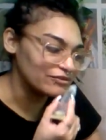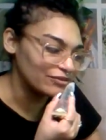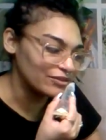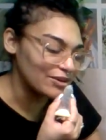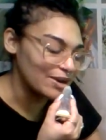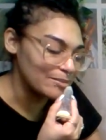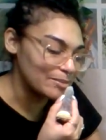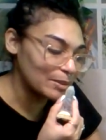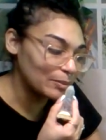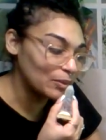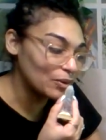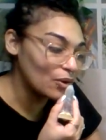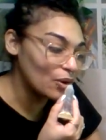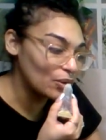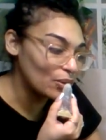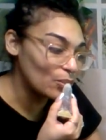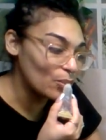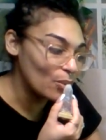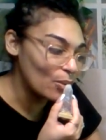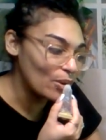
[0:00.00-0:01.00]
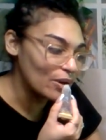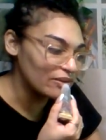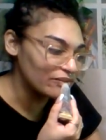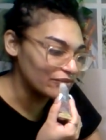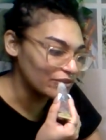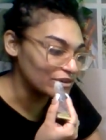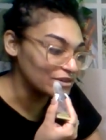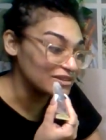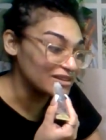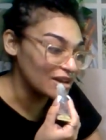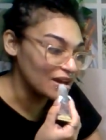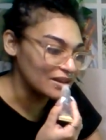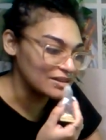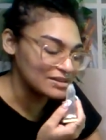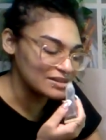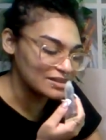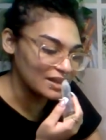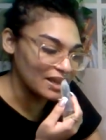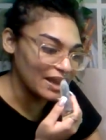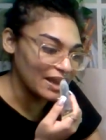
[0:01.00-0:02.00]
all right? People go to war for
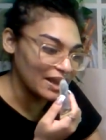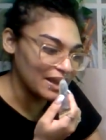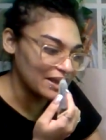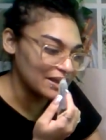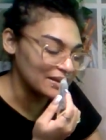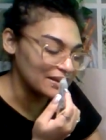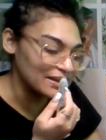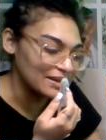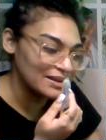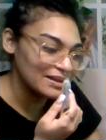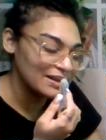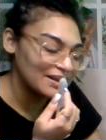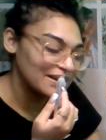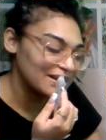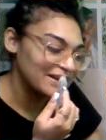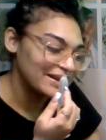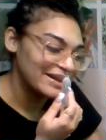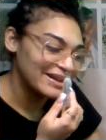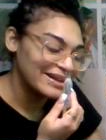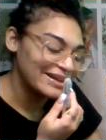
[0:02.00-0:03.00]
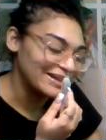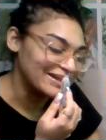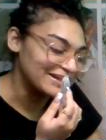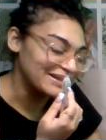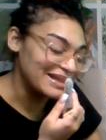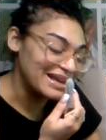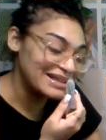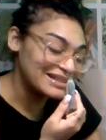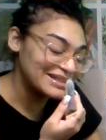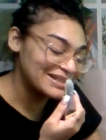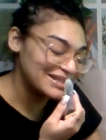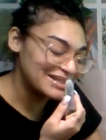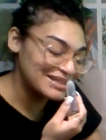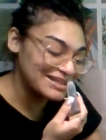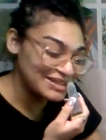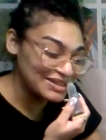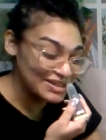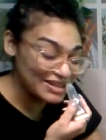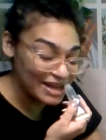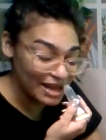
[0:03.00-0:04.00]
lust, and that's...
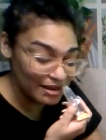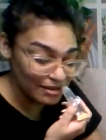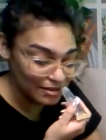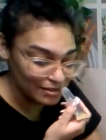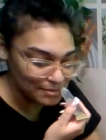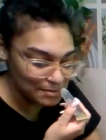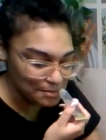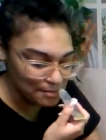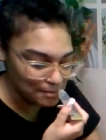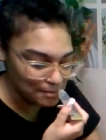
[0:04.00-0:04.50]
You gotta